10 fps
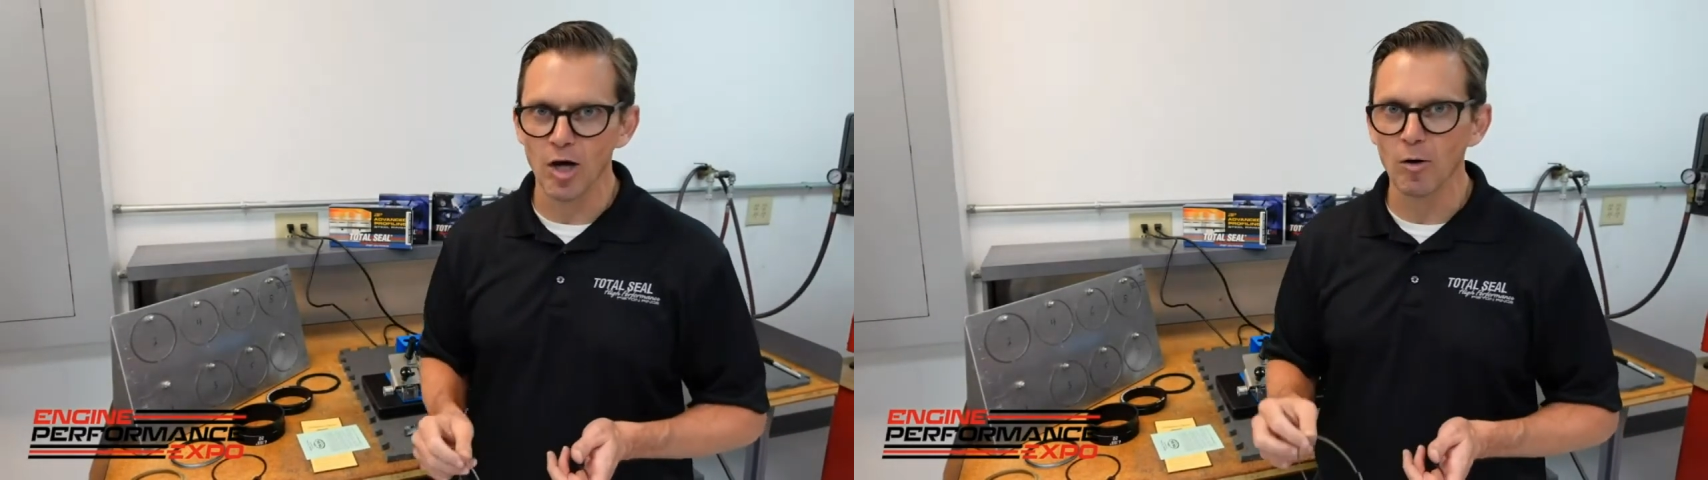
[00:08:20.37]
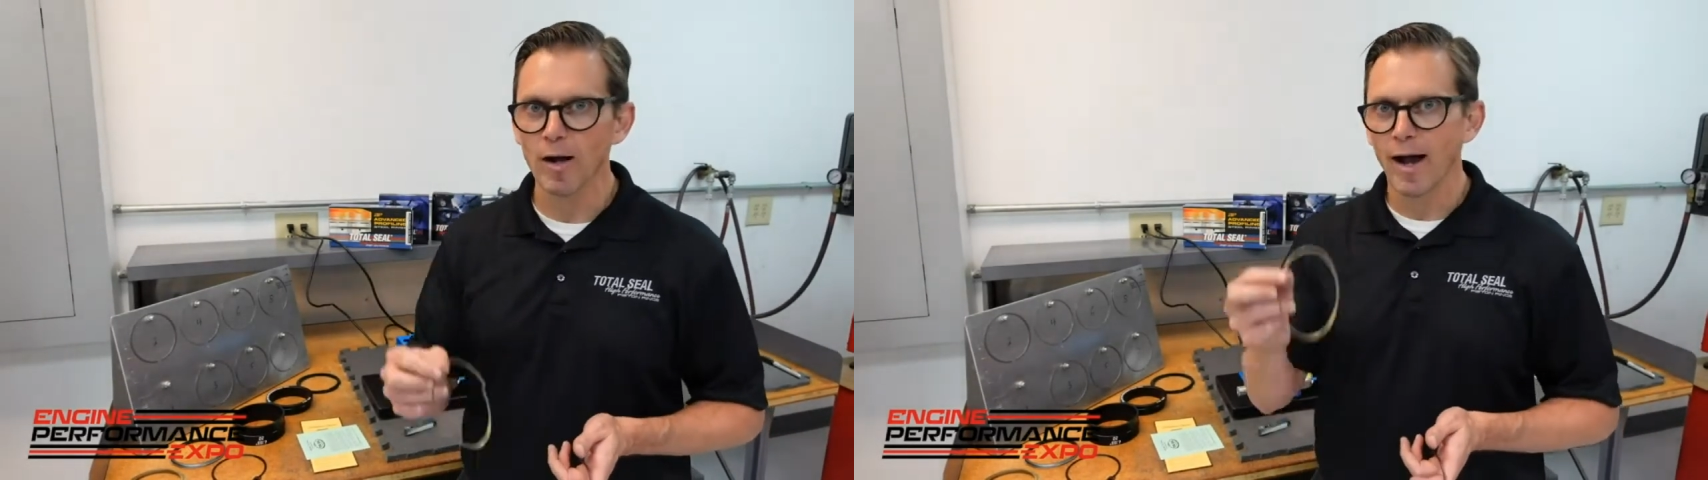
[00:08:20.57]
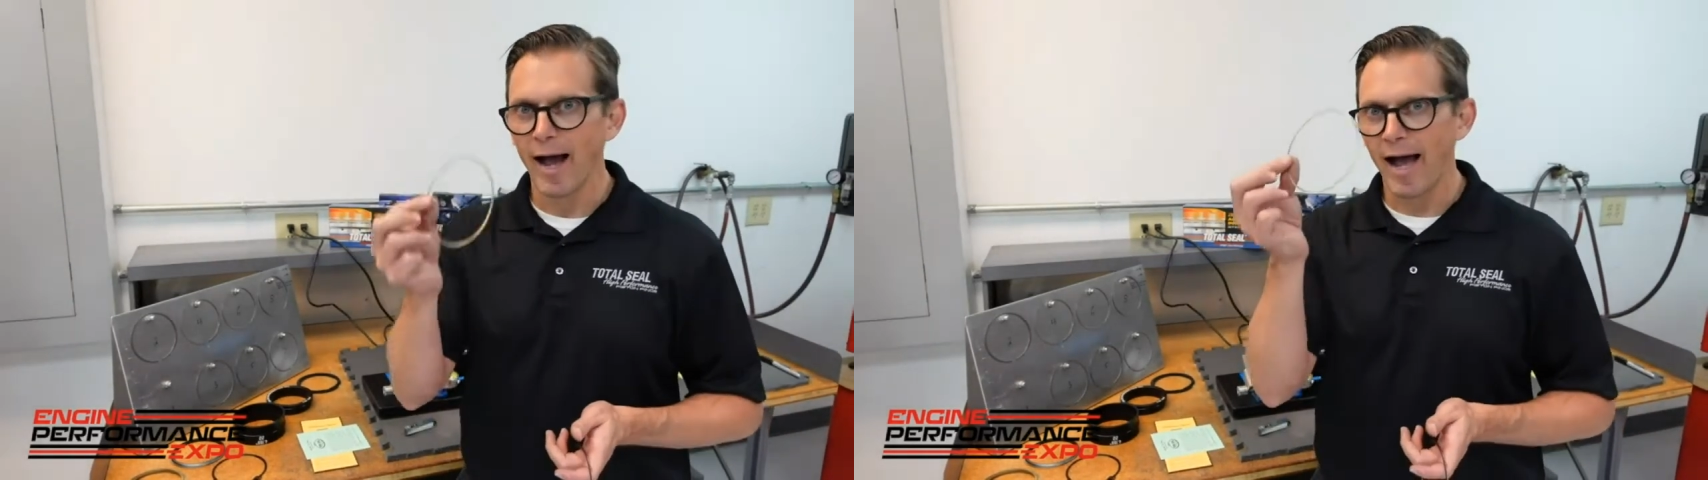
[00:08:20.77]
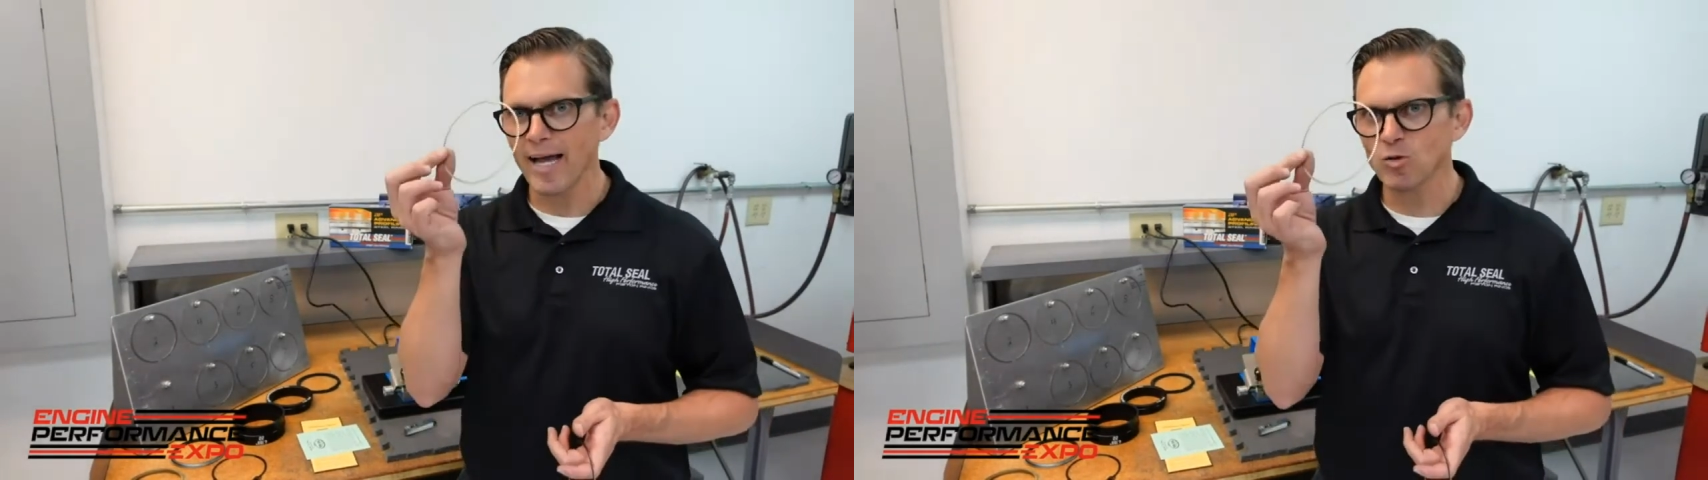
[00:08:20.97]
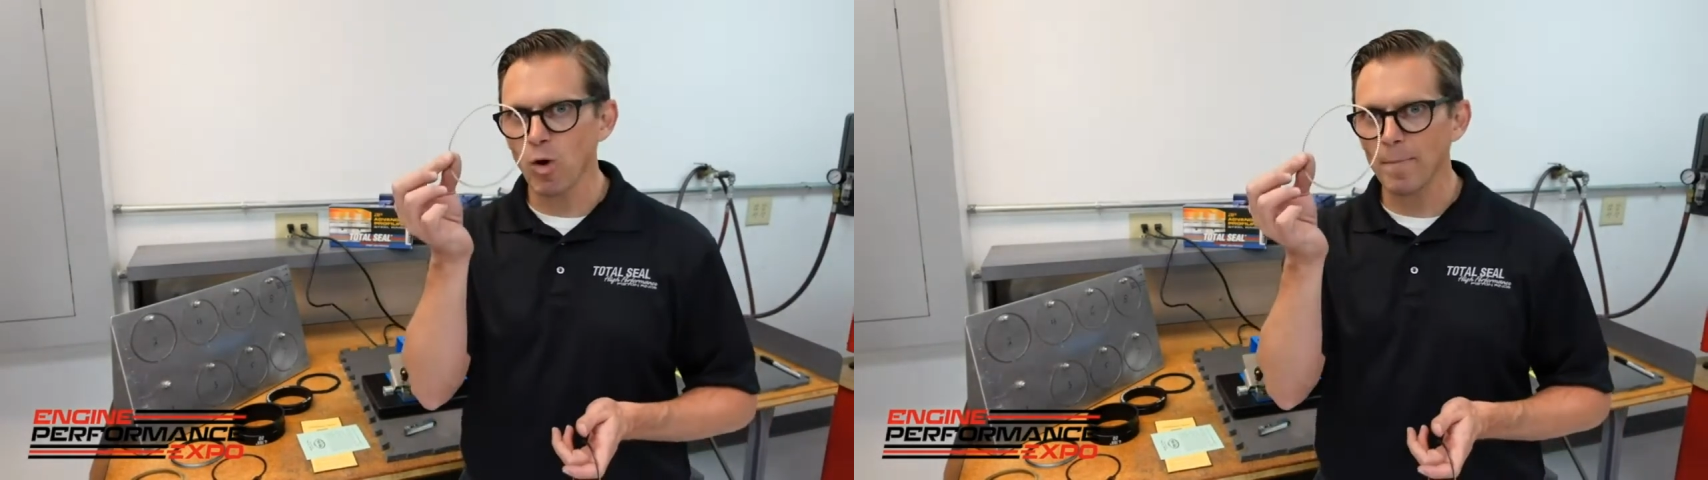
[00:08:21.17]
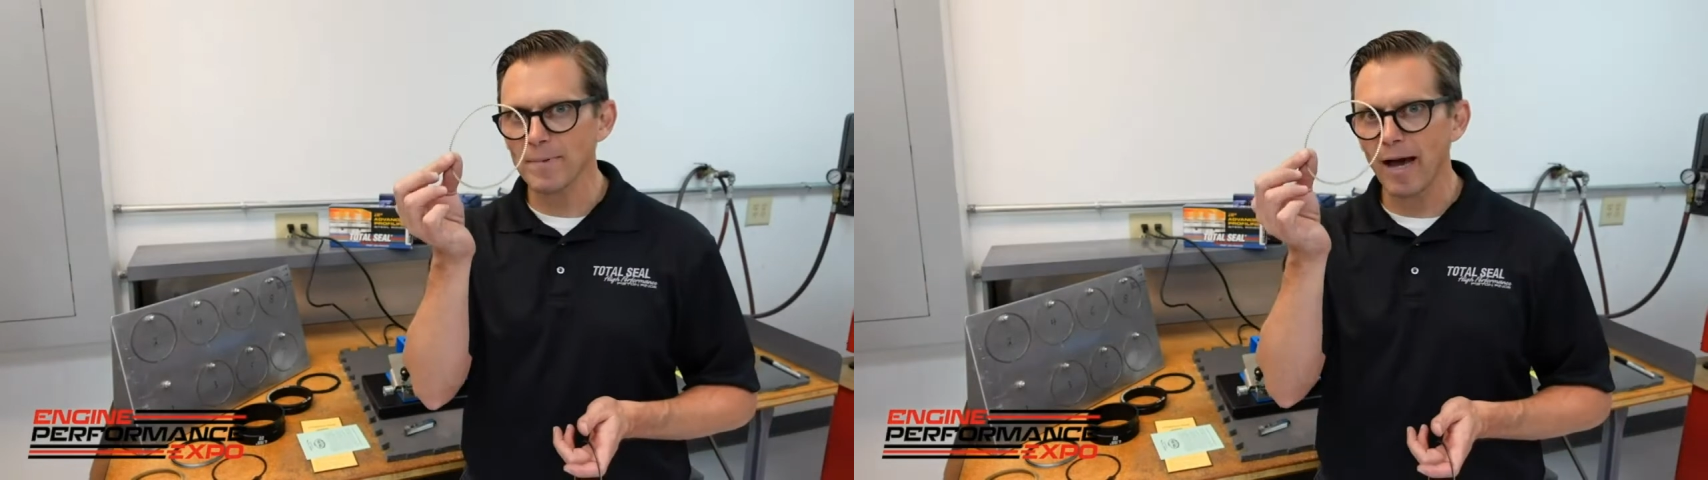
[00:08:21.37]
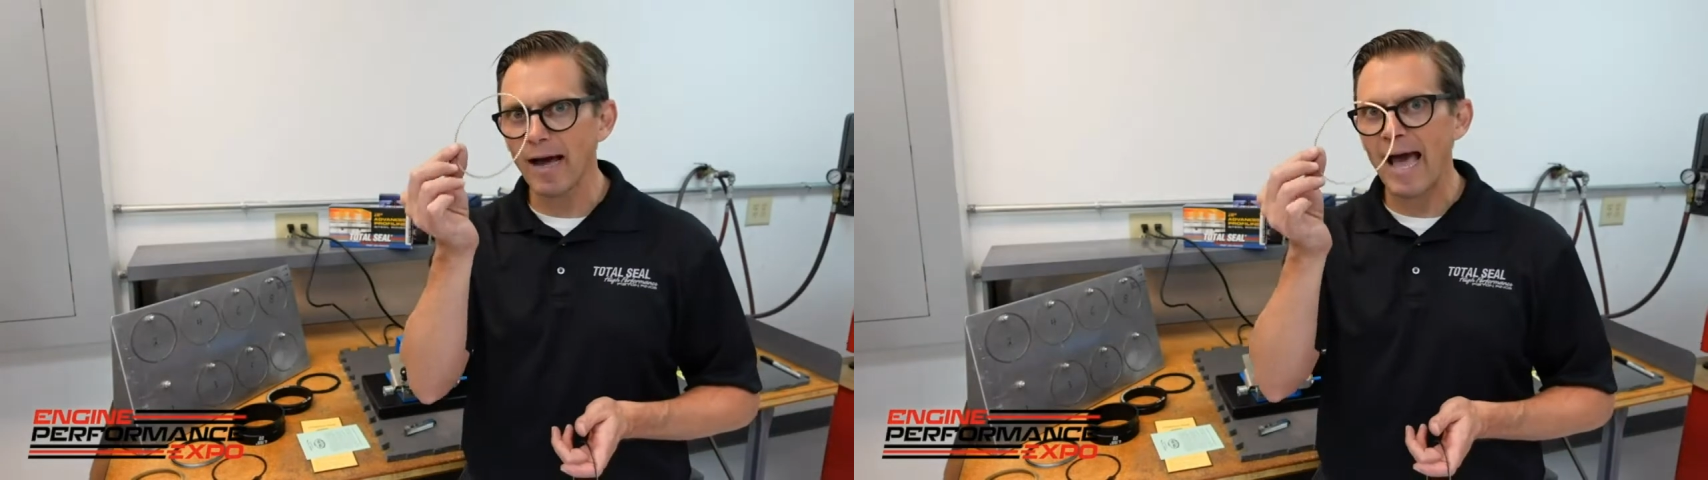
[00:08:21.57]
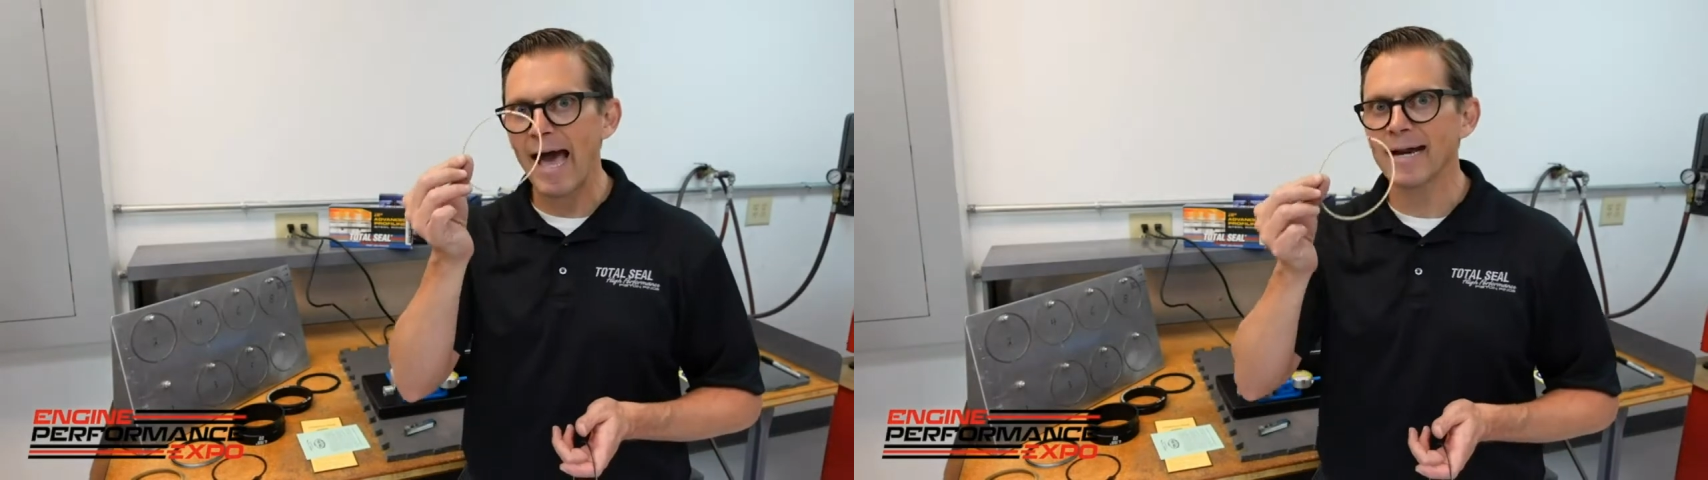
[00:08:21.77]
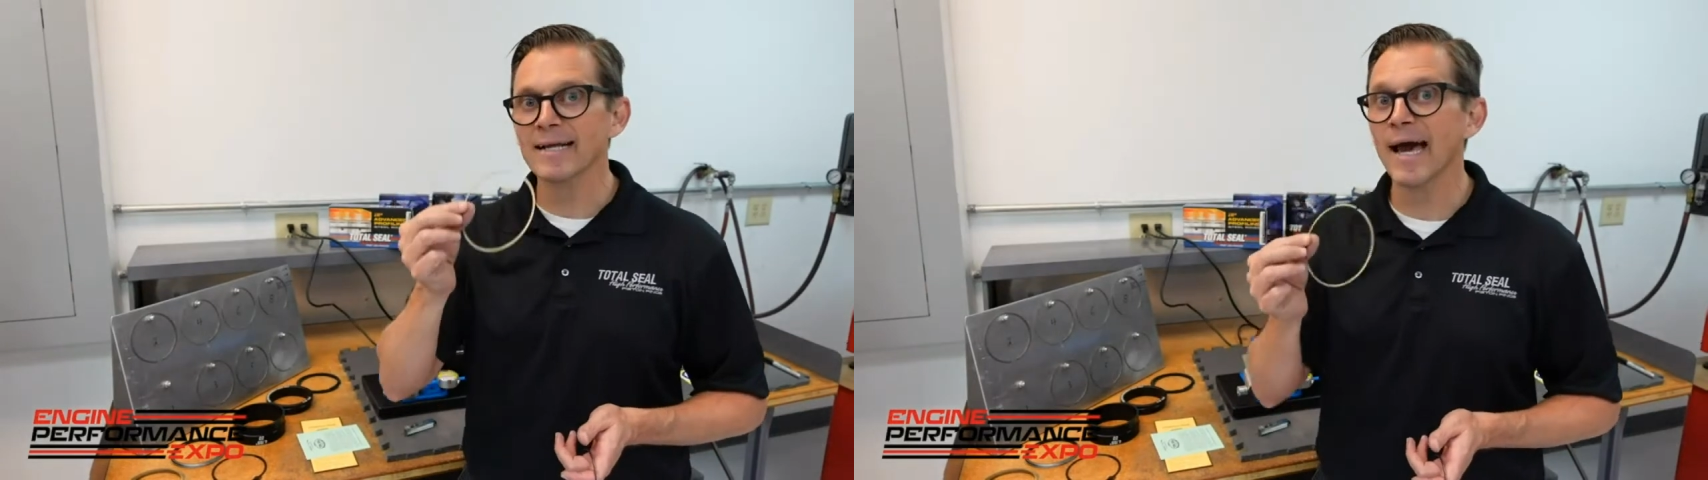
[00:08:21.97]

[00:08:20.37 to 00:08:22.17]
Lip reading: So I swapped out,